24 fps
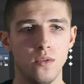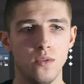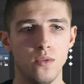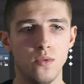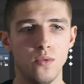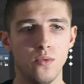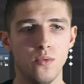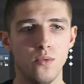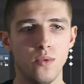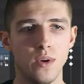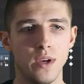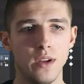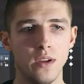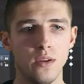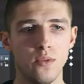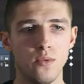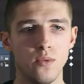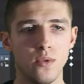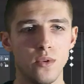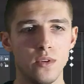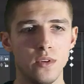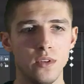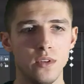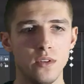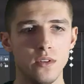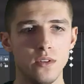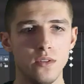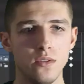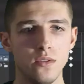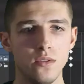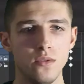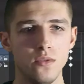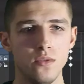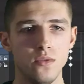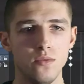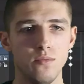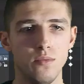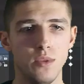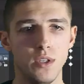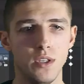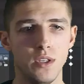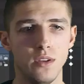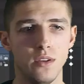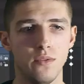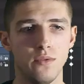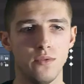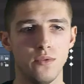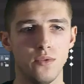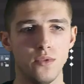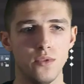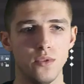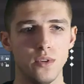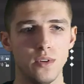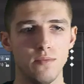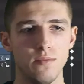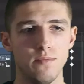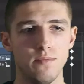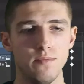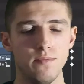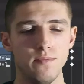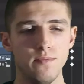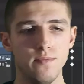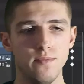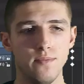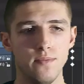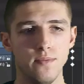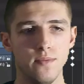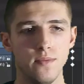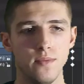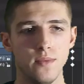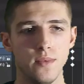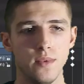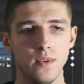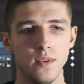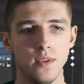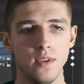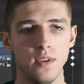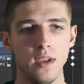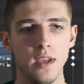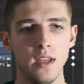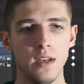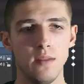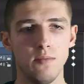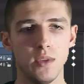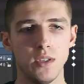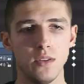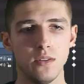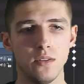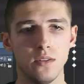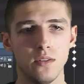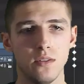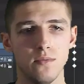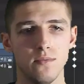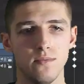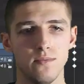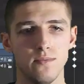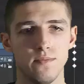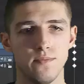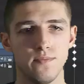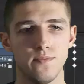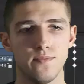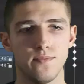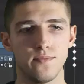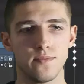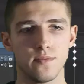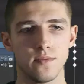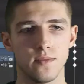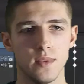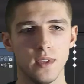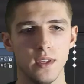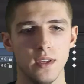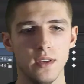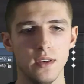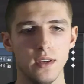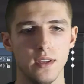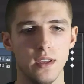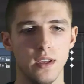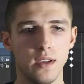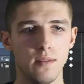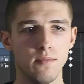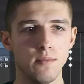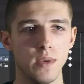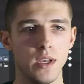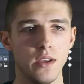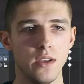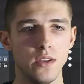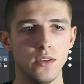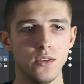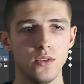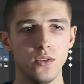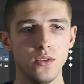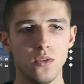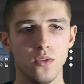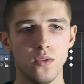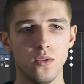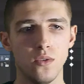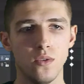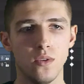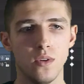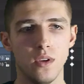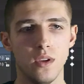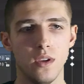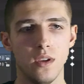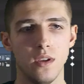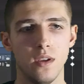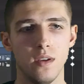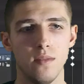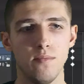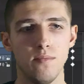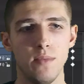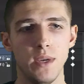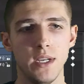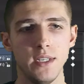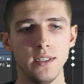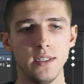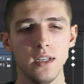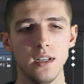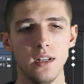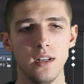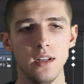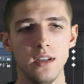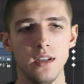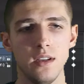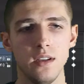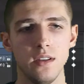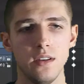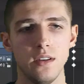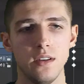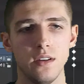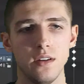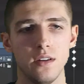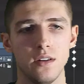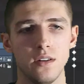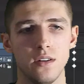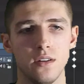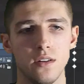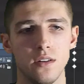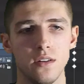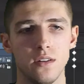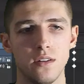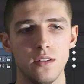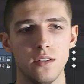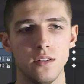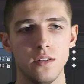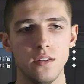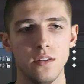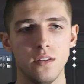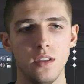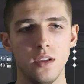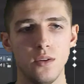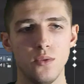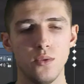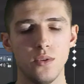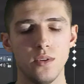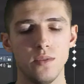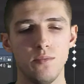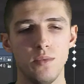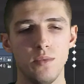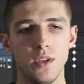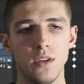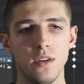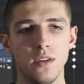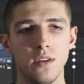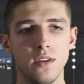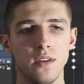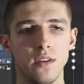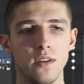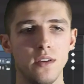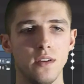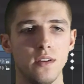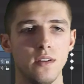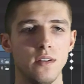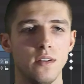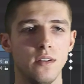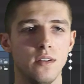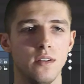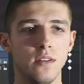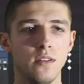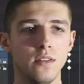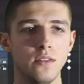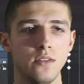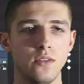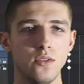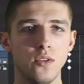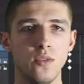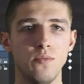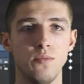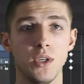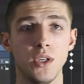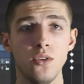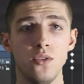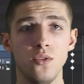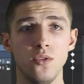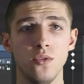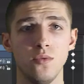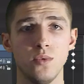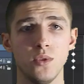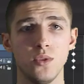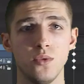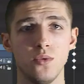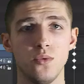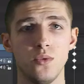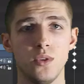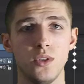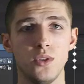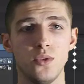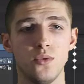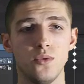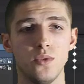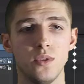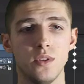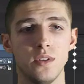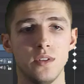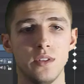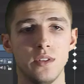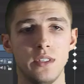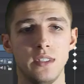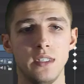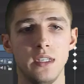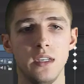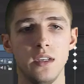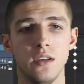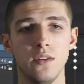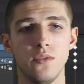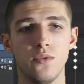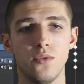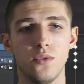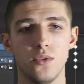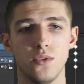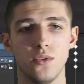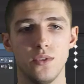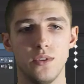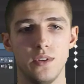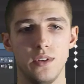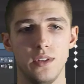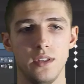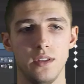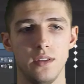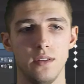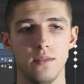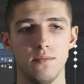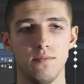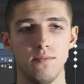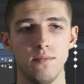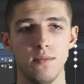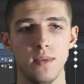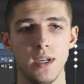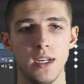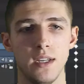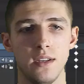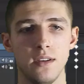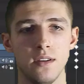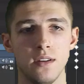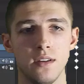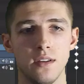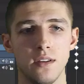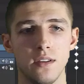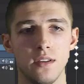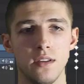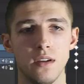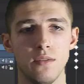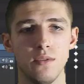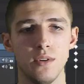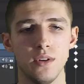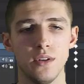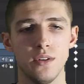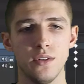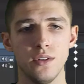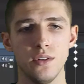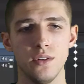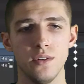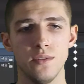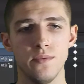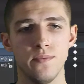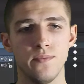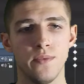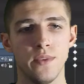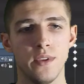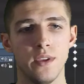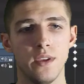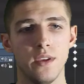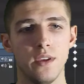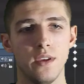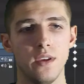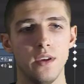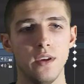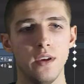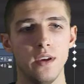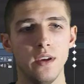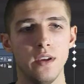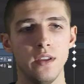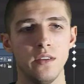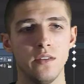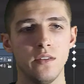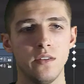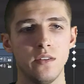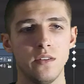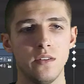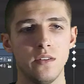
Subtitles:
what I want it to be for the enemies in the game. So basically they will be zombie cubes which will seek for the main character, and